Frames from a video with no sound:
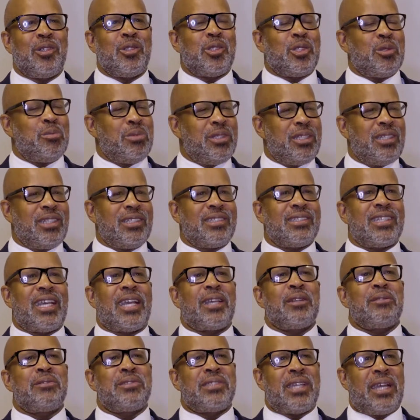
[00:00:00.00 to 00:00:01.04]
used to be an
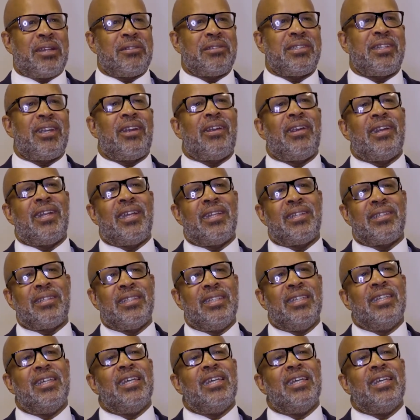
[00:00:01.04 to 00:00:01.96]
executive secretary